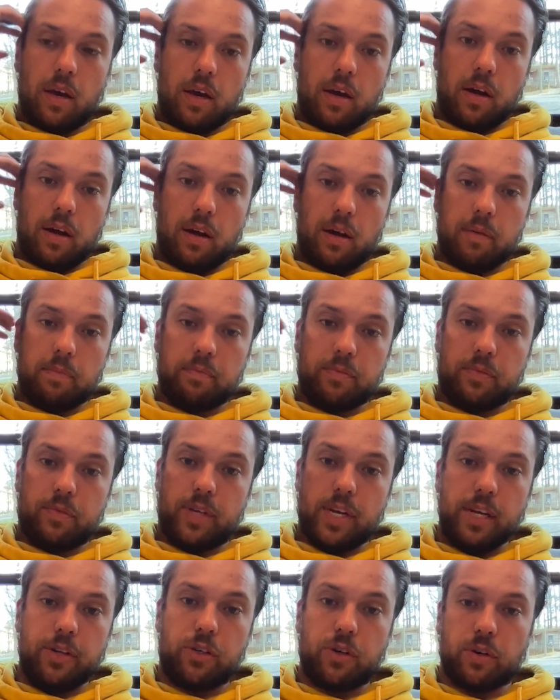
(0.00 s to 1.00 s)
um,
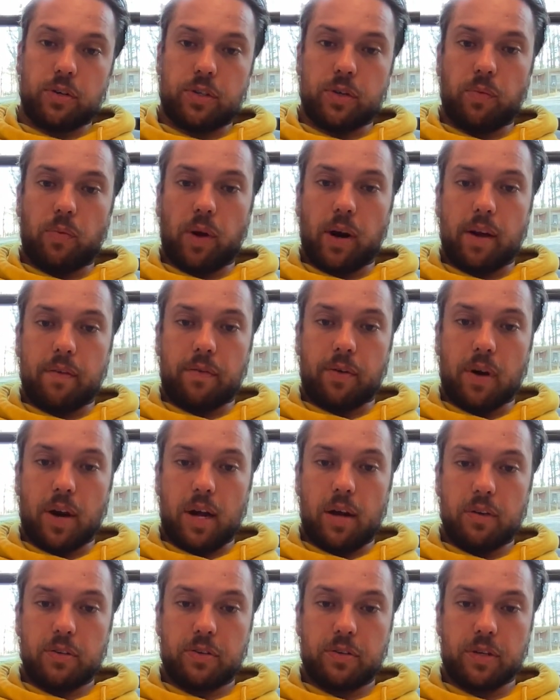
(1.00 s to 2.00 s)
teachers and whatever
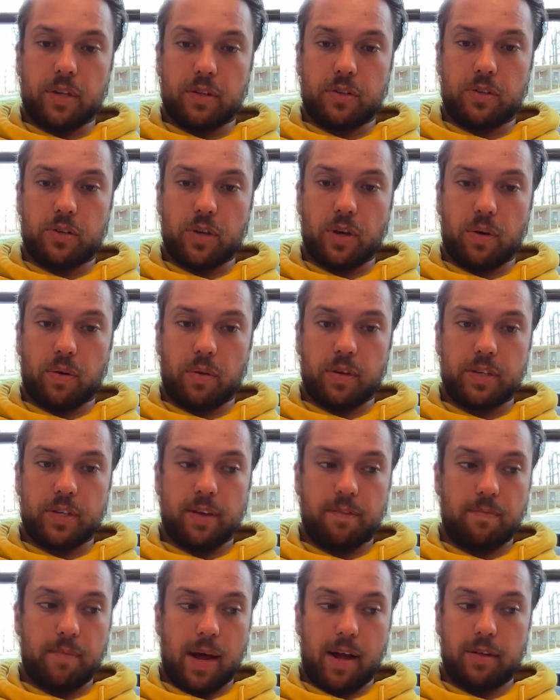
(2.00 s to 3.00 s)
else. And so the
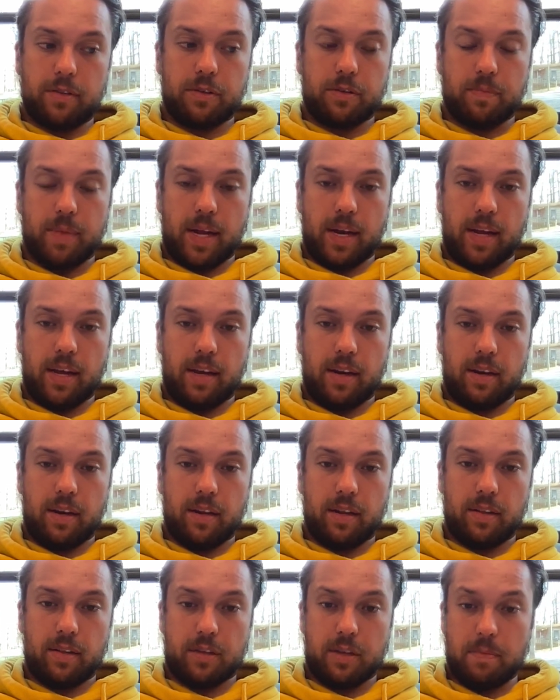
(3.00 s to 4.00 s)
Seven Mountains mandate
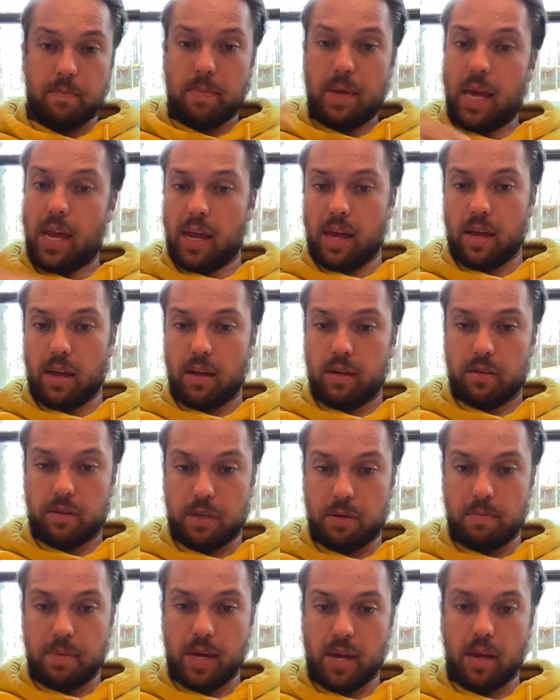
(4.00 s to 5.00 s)
to me,
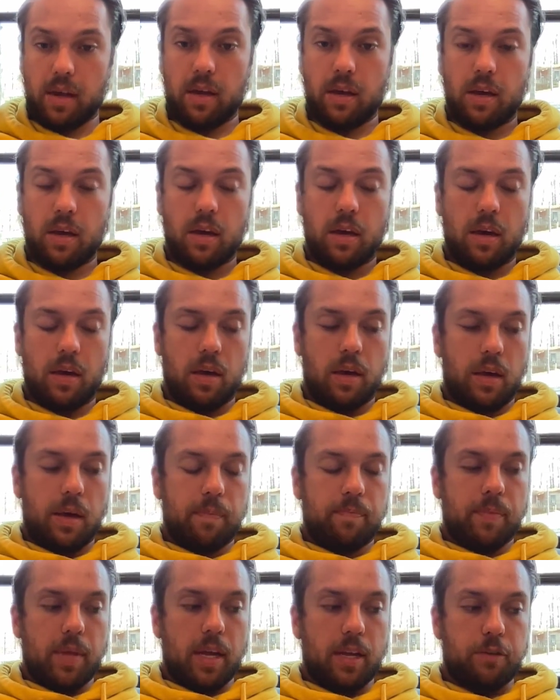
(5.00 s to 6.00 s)
to me,
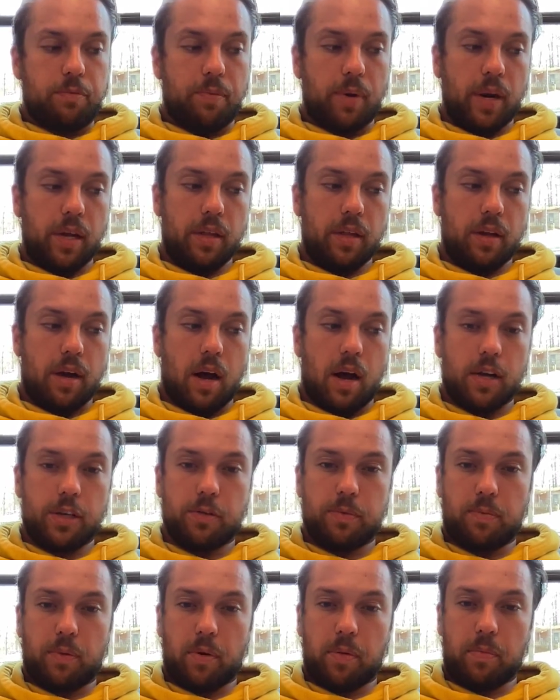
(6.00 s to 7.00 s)
is bringing the
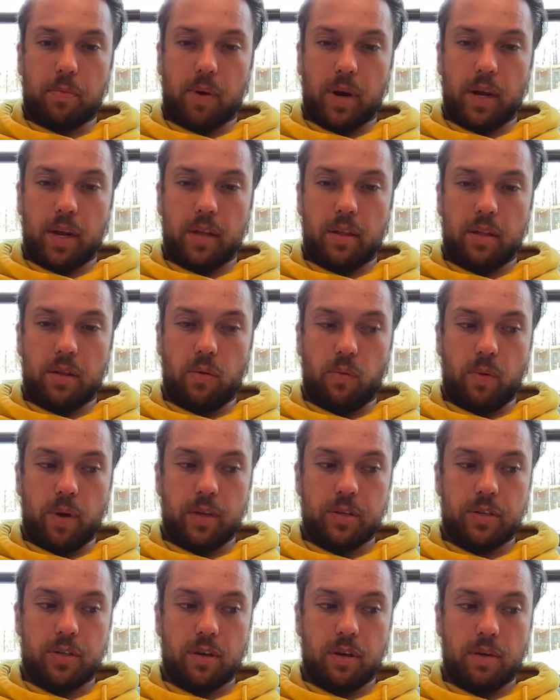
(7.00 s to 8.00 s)
gospel, bringing the
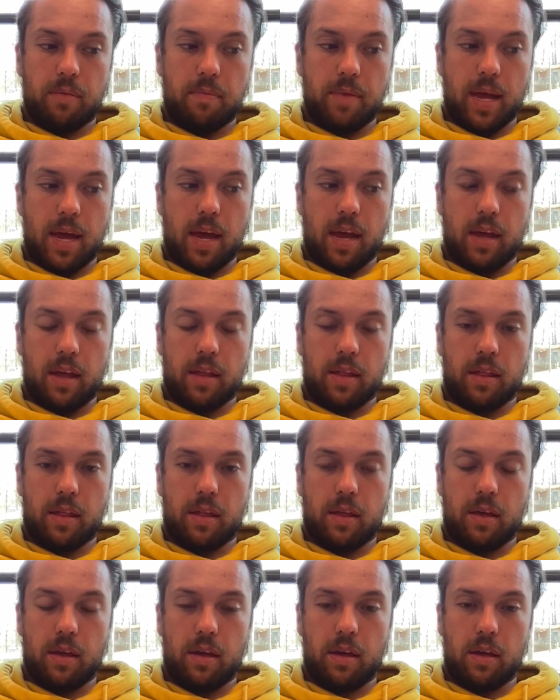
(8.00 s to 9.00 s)
wisdom and
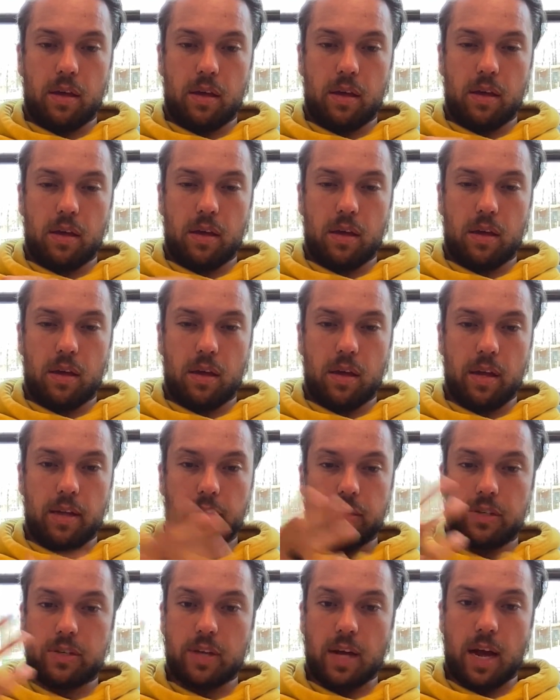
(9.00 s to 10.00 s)
the
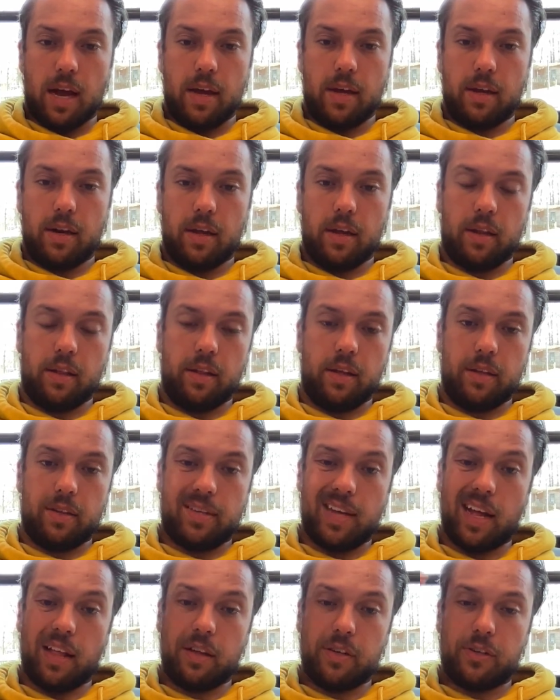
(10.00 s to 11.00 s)
insight and the
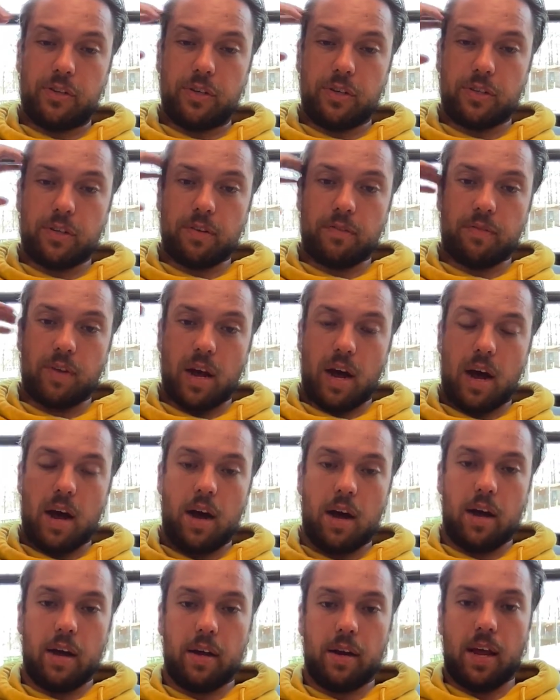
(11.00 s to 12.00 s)
intelligence of
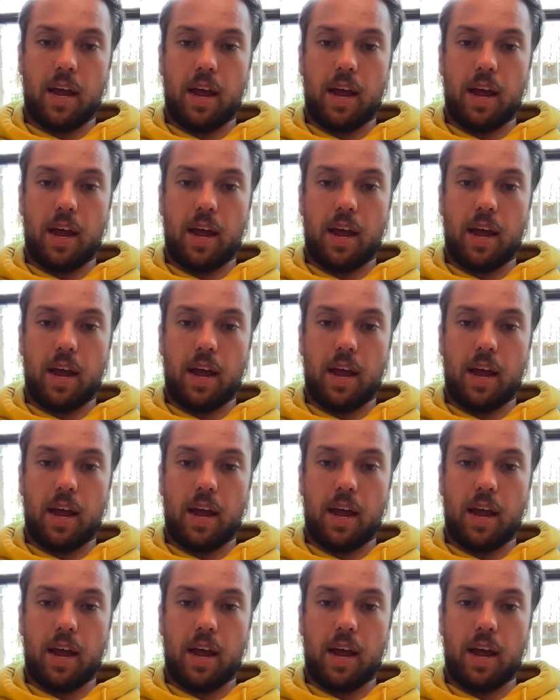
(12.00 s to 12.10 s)
God